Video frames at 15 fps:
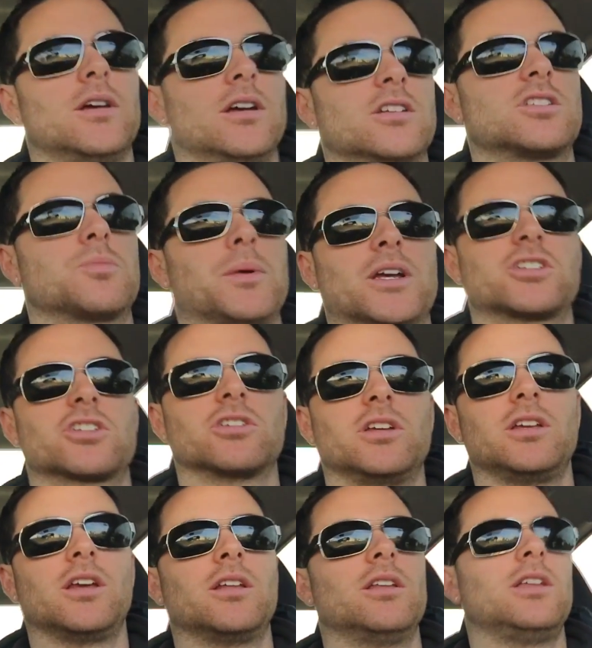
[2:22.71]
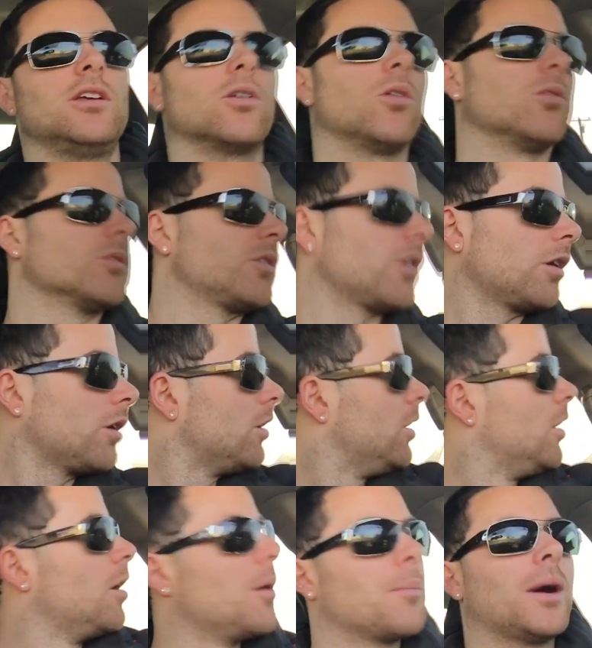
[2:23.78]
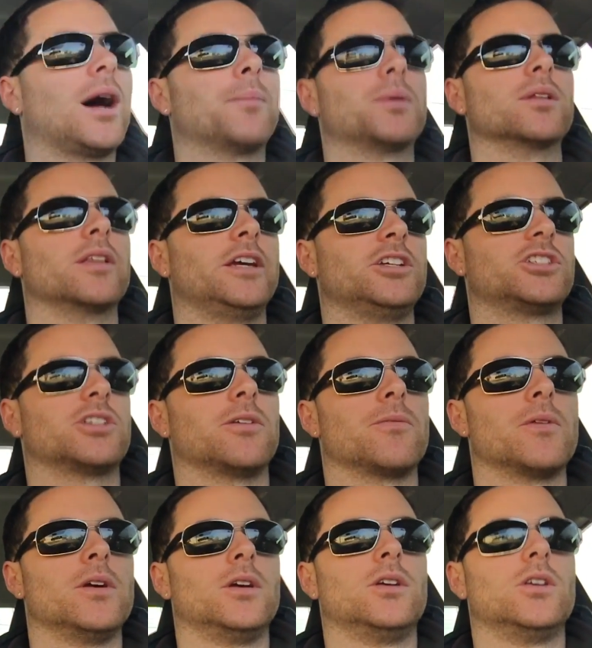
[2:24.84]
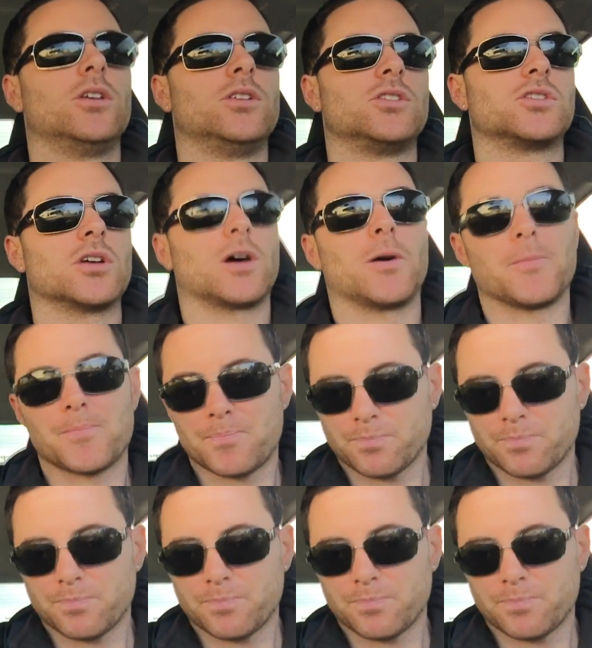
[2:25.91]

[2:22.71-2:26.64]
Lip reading: especially in the older population. So